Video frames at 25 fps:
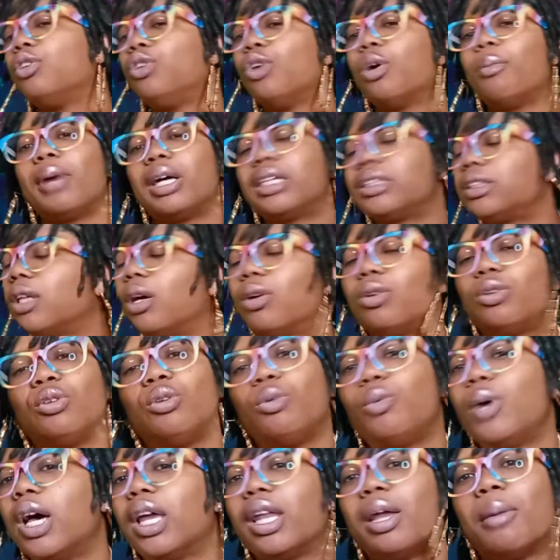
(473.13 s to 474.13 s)
You must don't
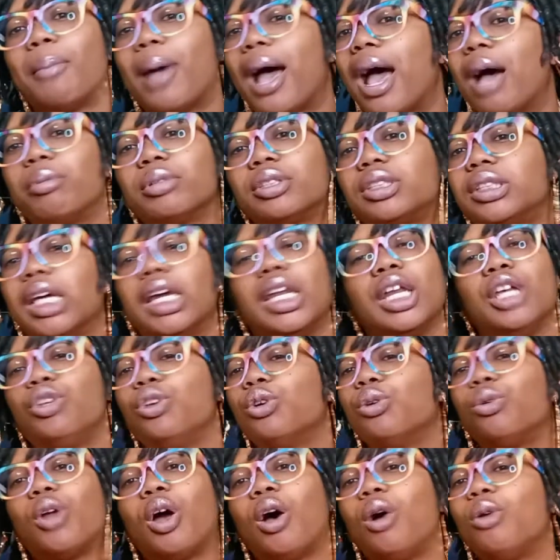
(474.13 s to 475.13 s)
do well in a Bible study.
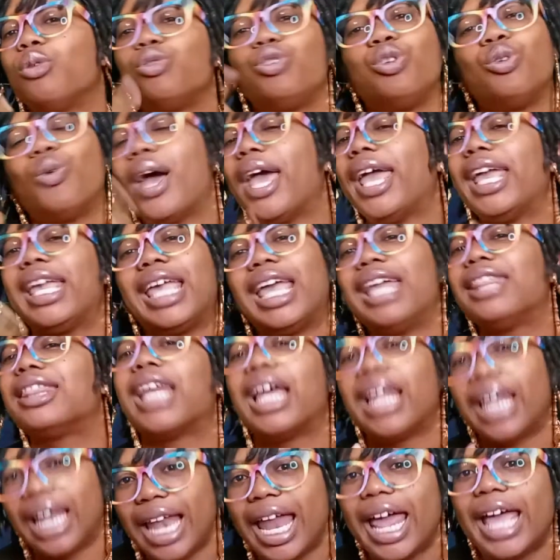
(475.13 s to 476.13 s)
You don't, you ain't get
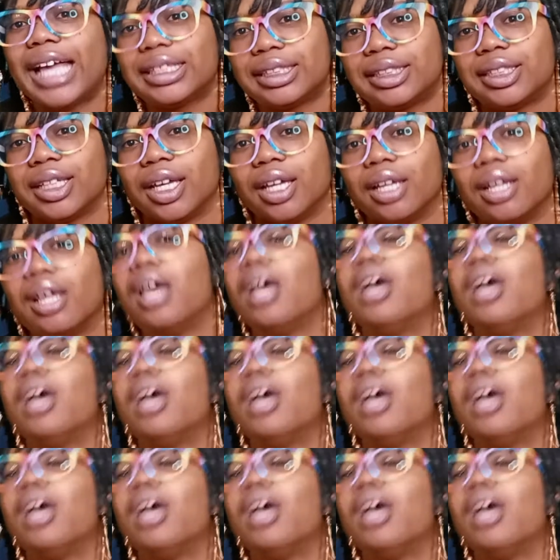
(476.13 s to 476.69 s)
the lesson.